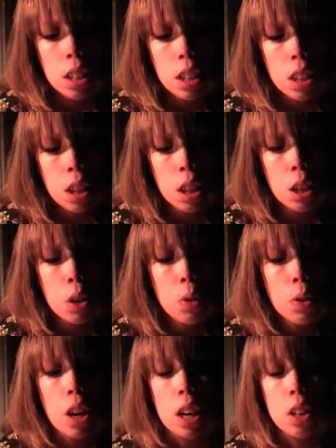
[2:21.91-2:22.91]
that the
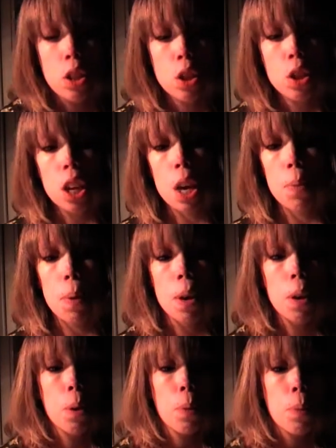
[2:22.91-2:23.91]
yoga and just
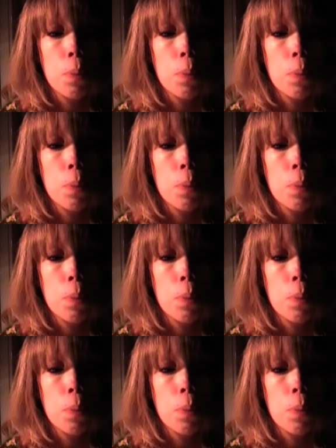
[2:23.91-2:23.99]
keeping